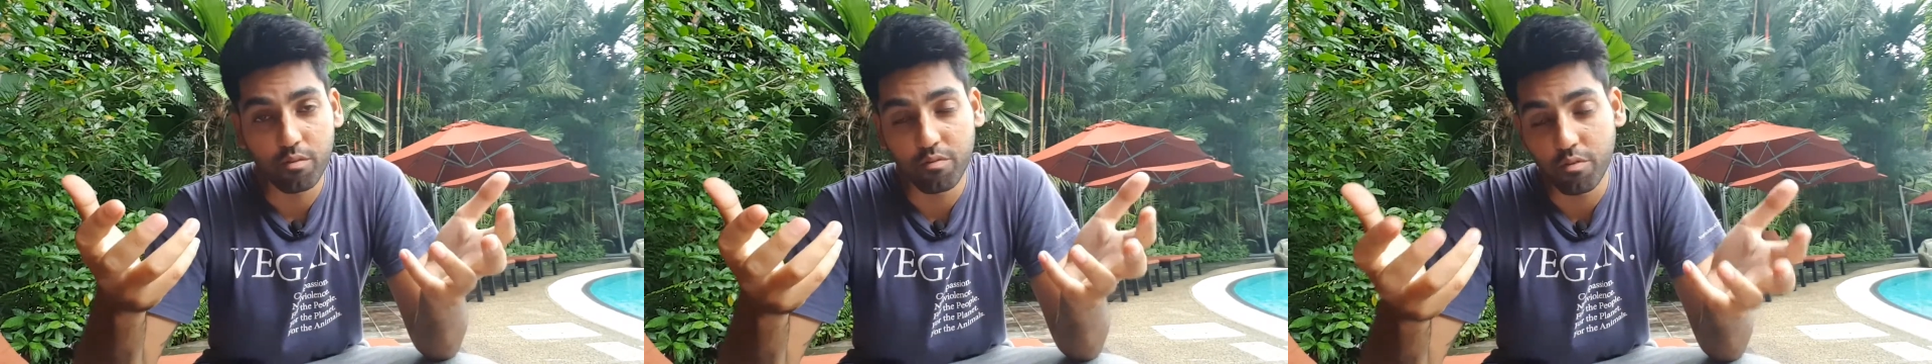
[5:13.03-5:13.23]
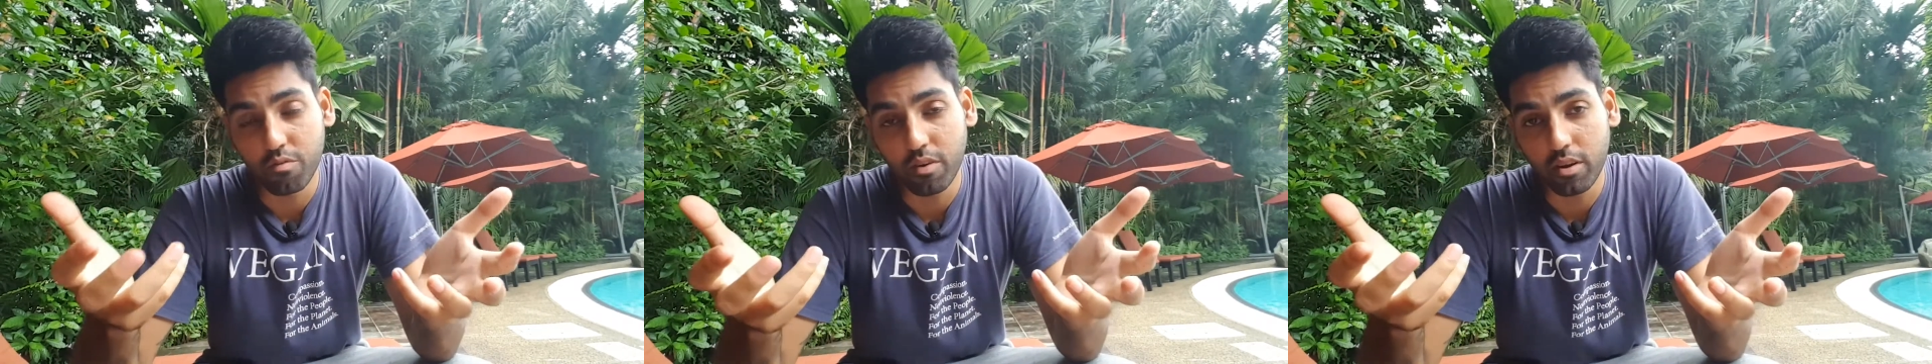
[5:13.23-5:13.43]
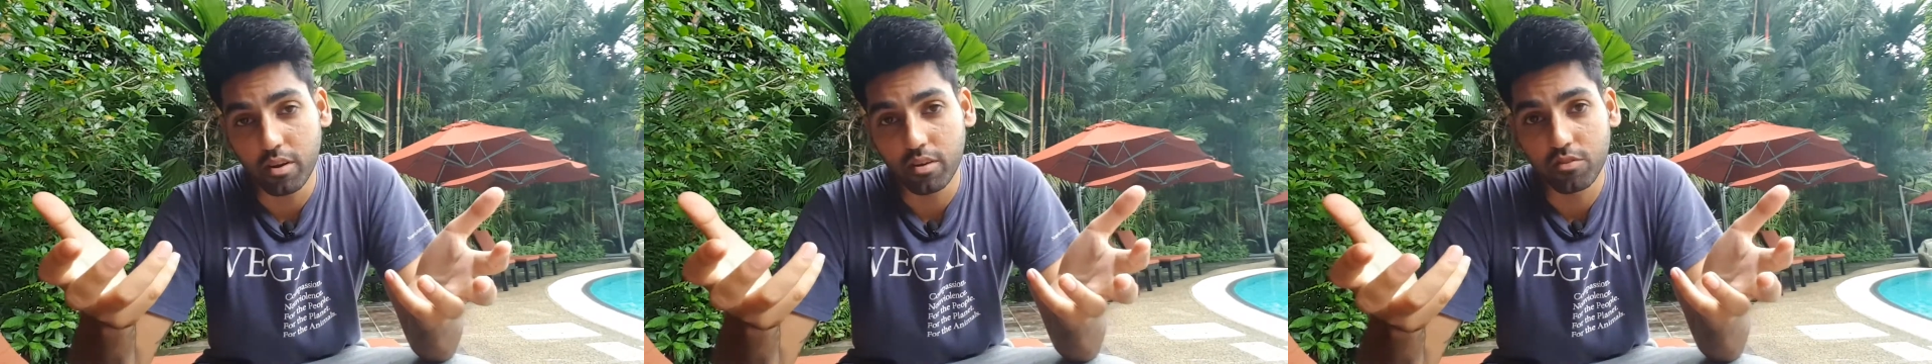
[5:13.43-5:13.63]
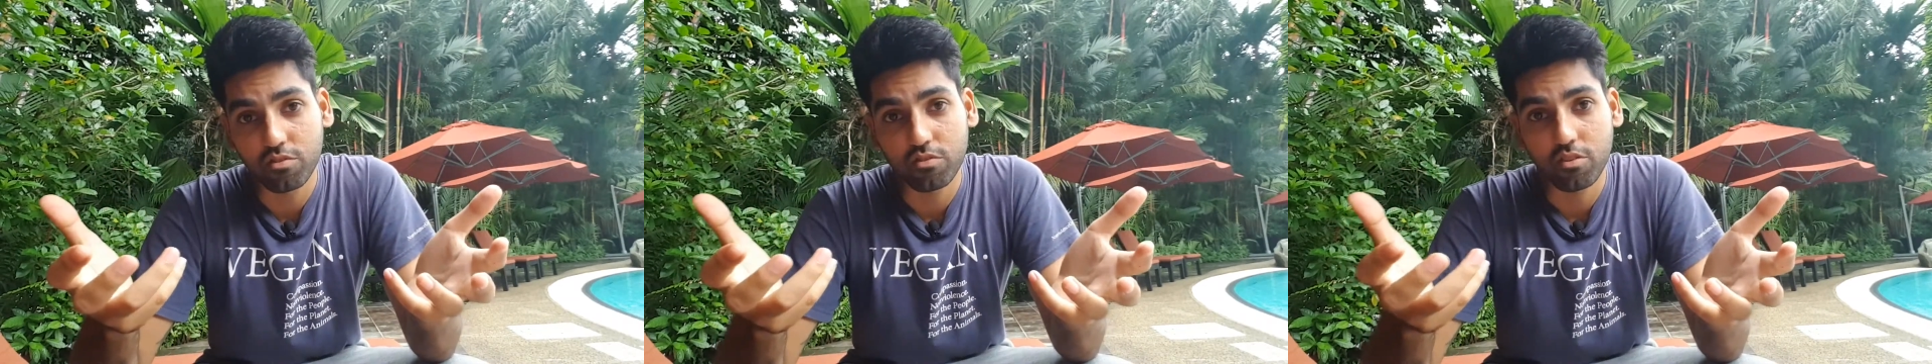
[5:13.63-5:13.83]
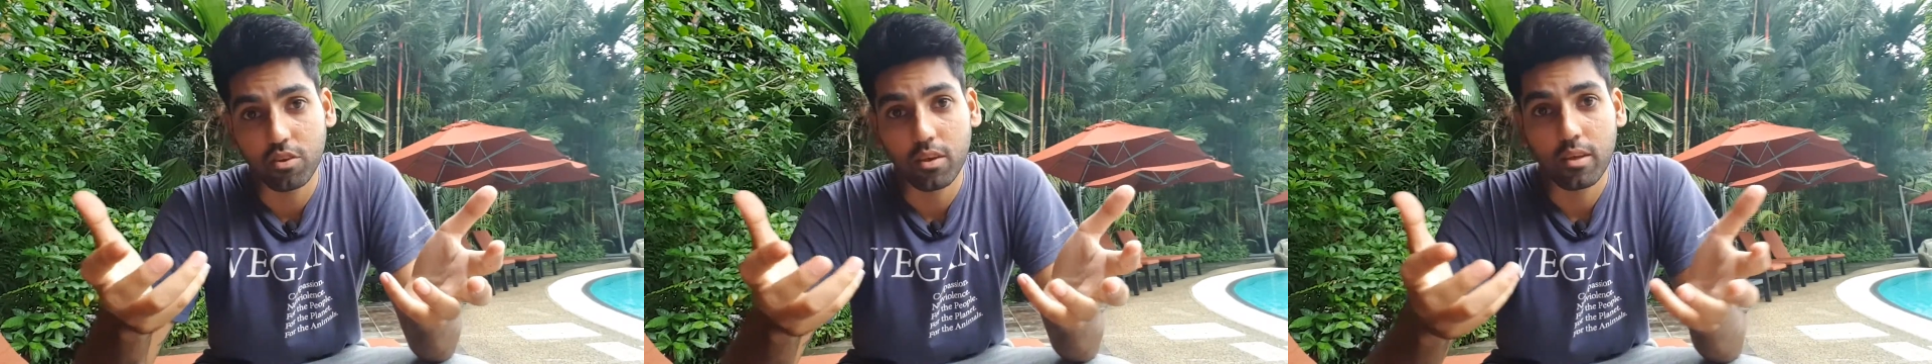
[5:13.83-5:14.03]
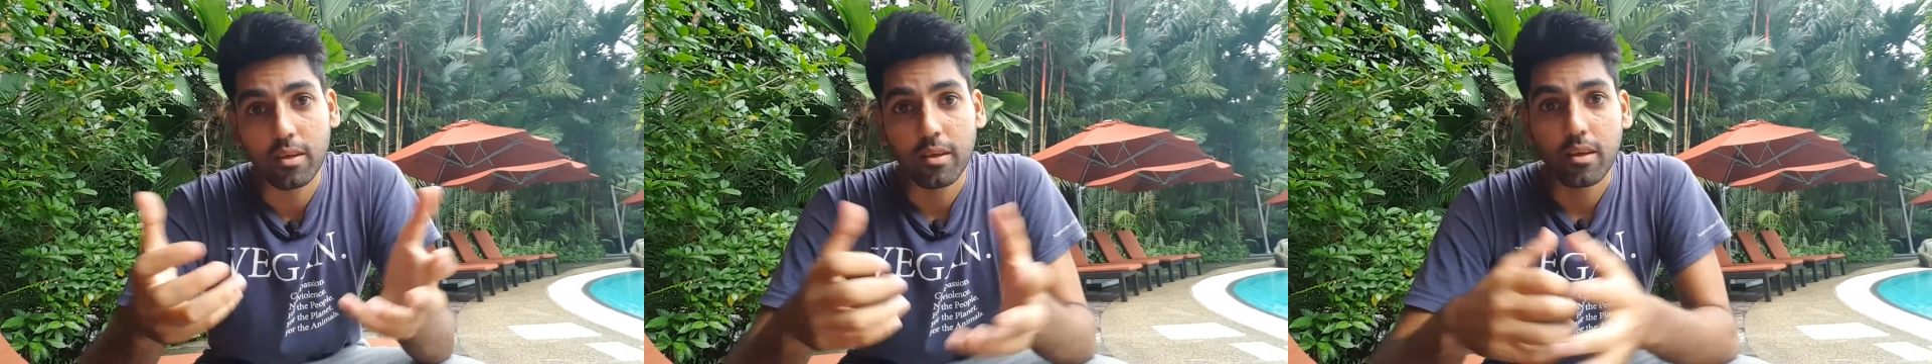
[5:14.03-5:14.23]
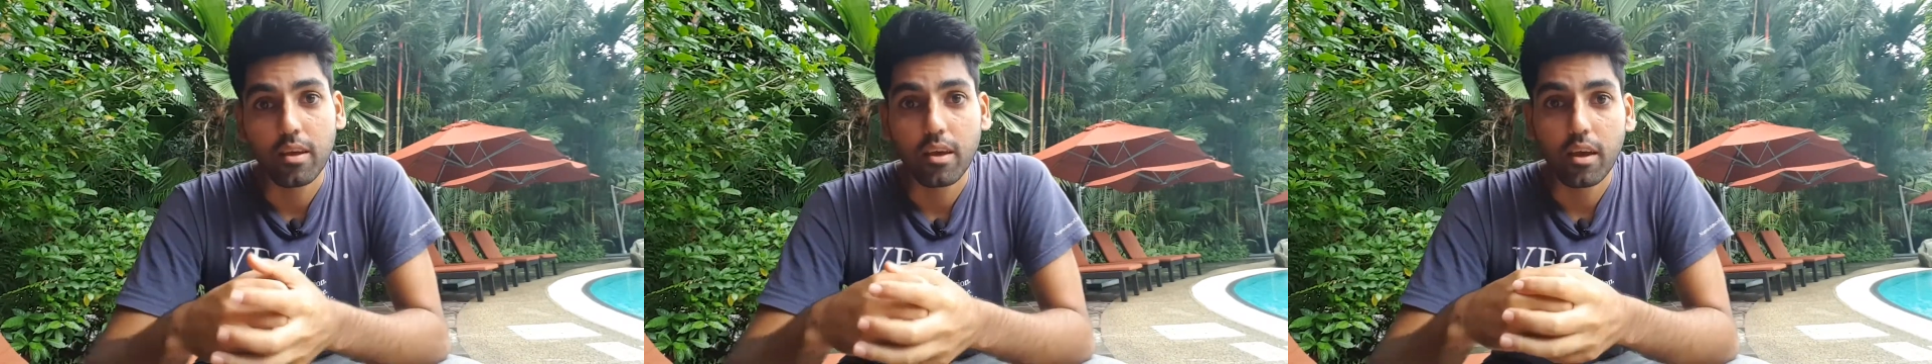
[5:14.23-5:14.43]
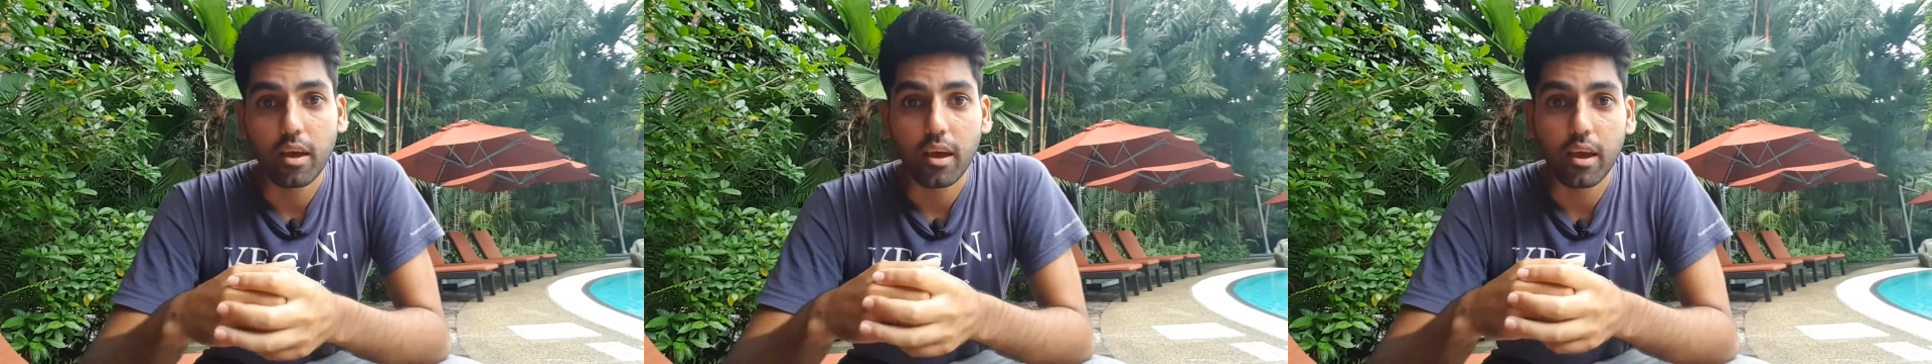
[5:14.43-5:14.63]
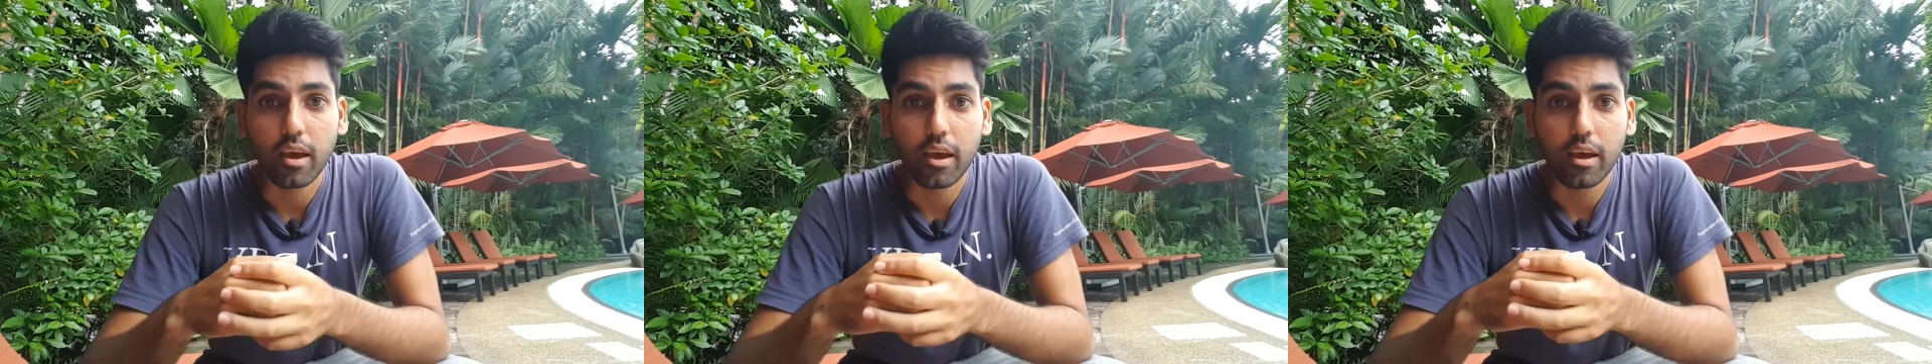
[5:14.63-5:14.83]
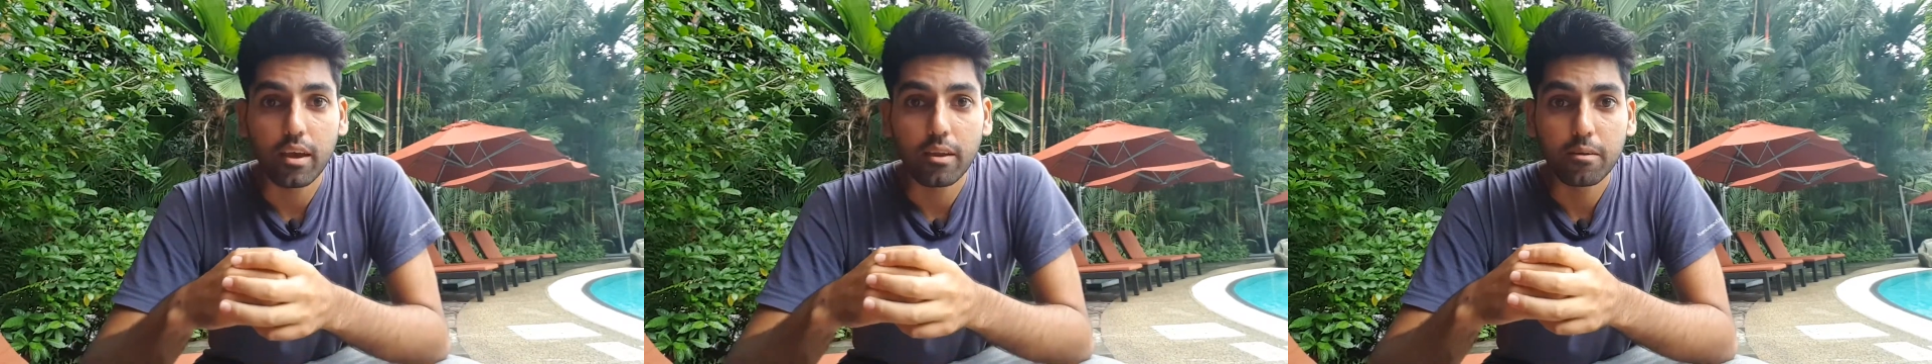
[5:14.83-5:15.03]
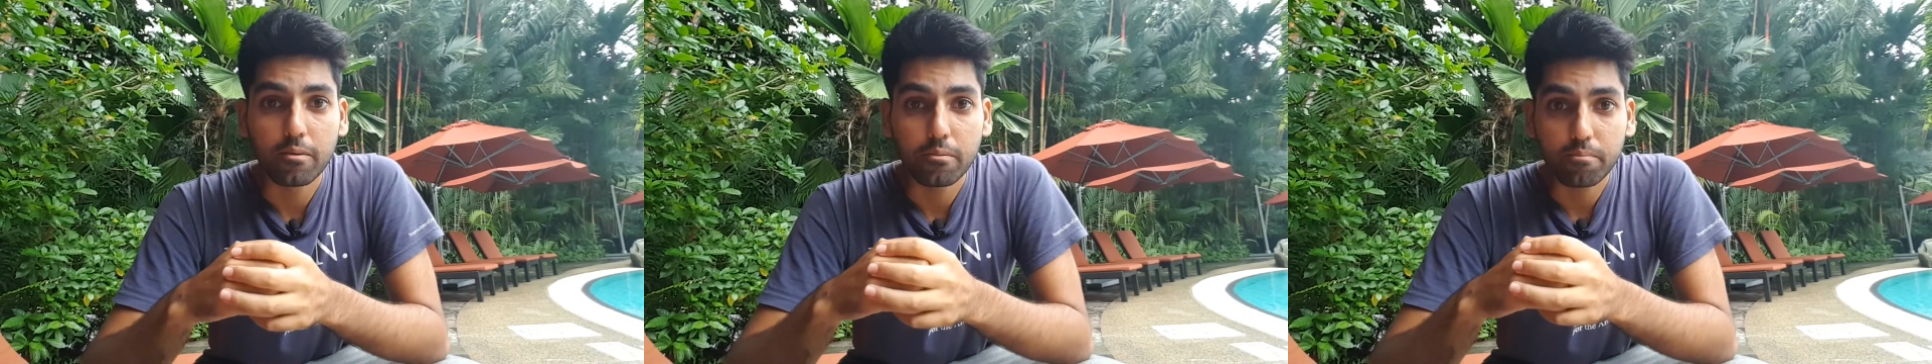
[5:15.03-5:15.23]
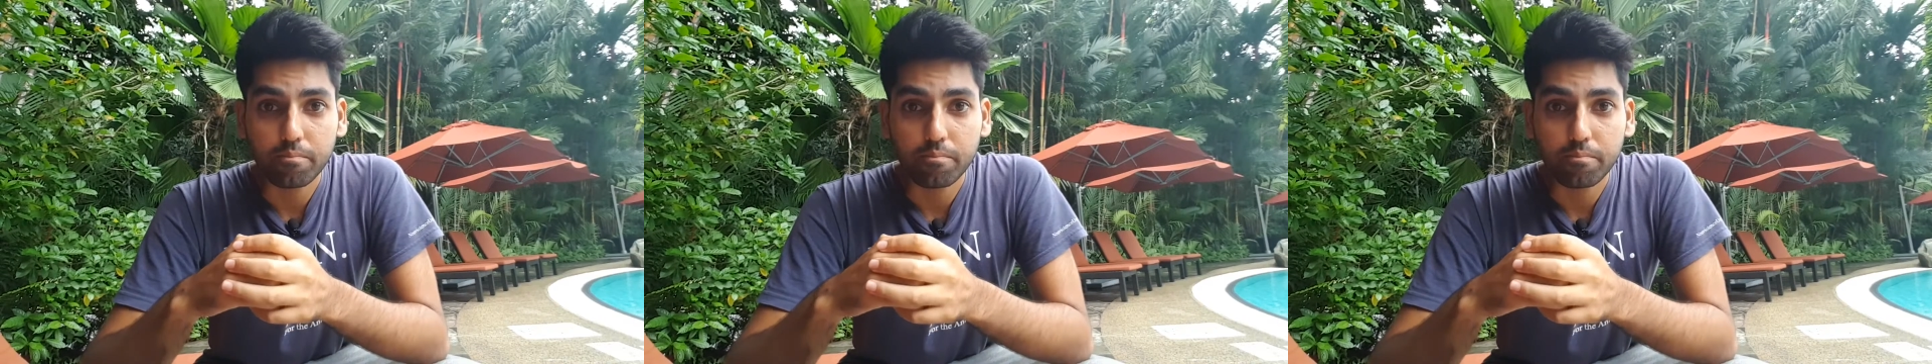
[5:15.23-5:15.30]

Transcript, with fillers: if you found it interesting and